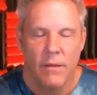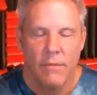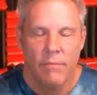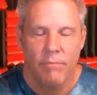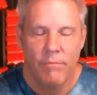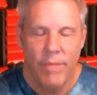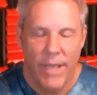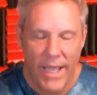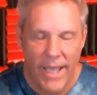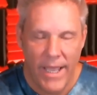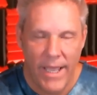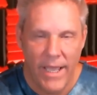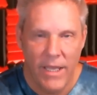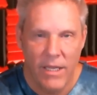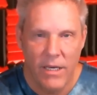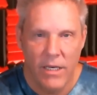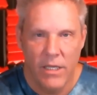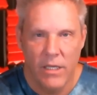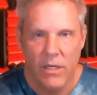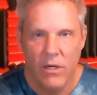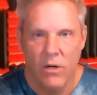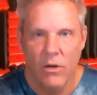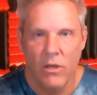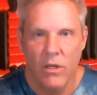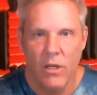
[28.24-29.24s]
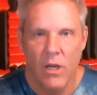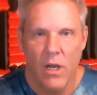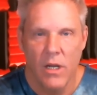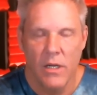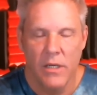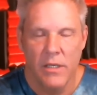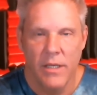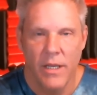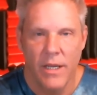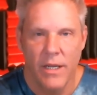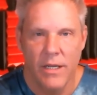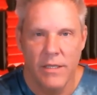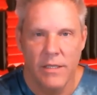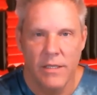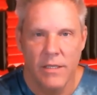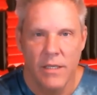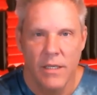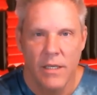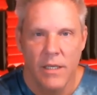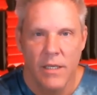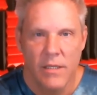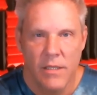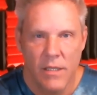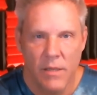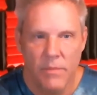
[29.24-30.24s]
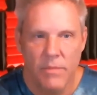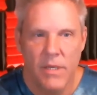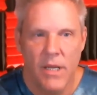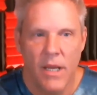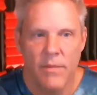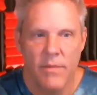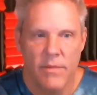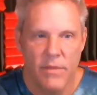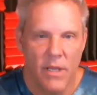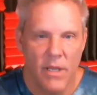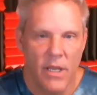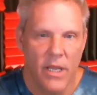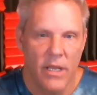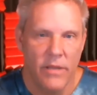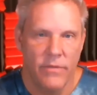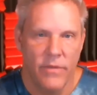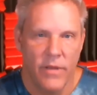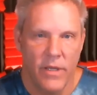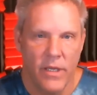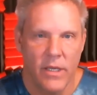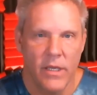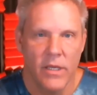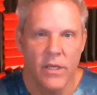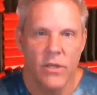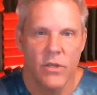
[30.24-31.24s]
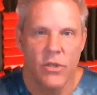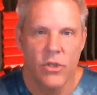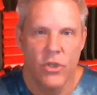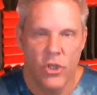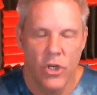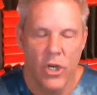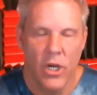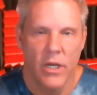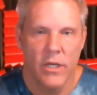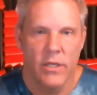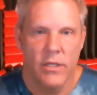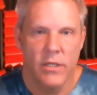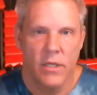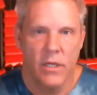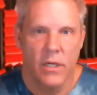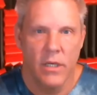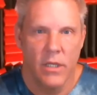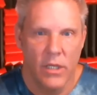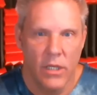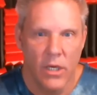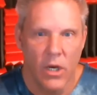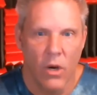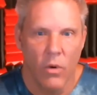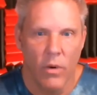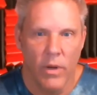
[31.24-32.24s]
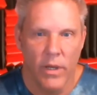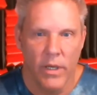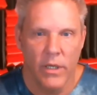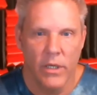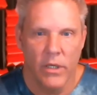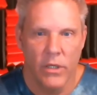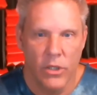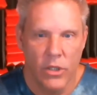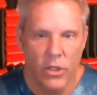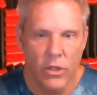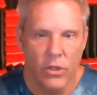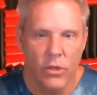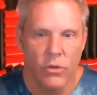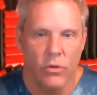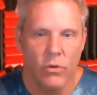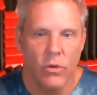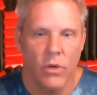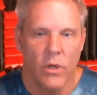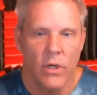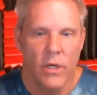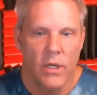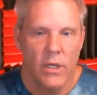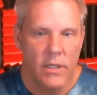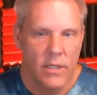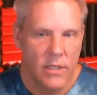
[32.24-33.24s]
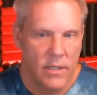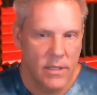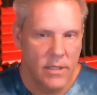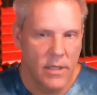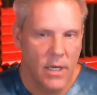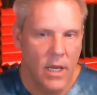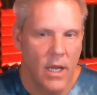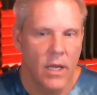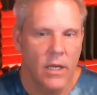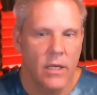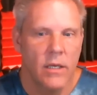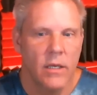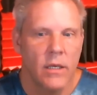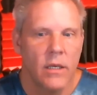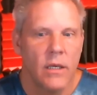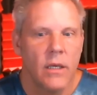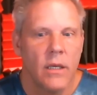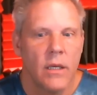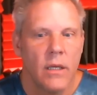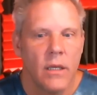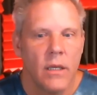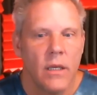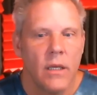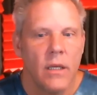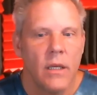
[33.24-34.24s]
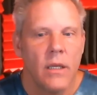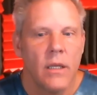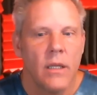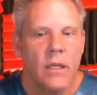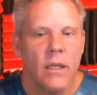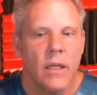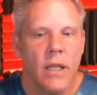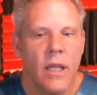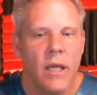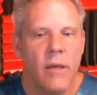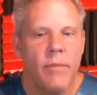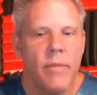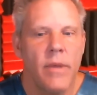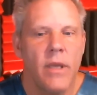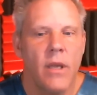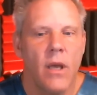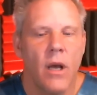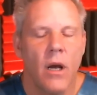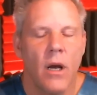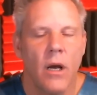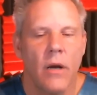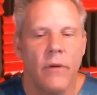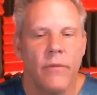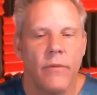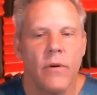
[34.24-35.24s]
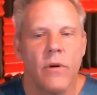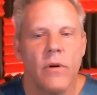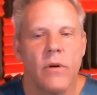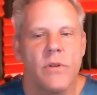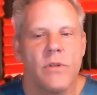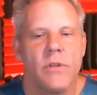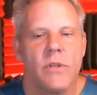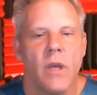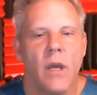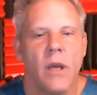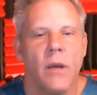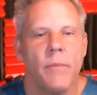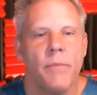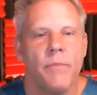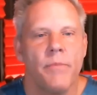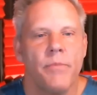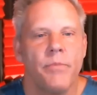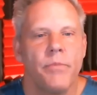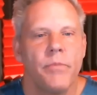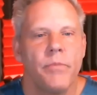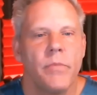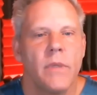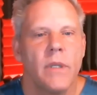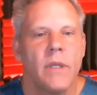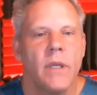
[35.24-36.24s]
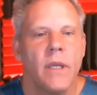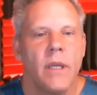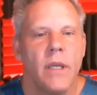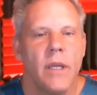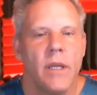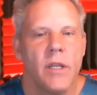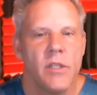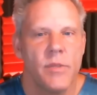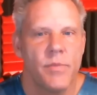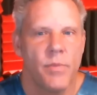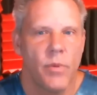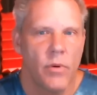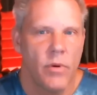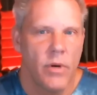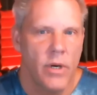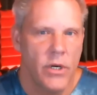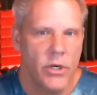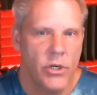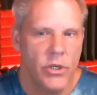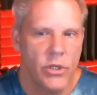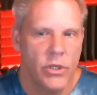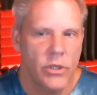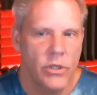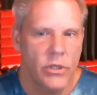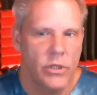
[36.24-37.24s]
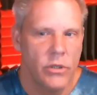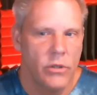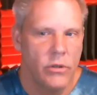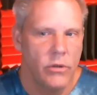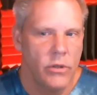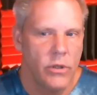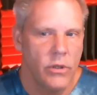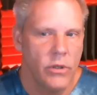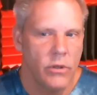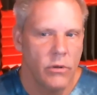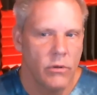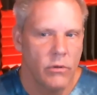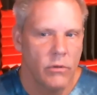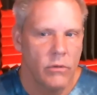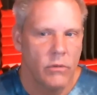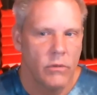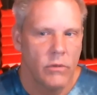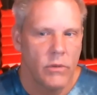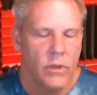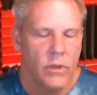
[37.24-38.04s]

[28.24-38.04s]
bad in our context. Sometimes life is just going to suck. Let me offer some inspiration to you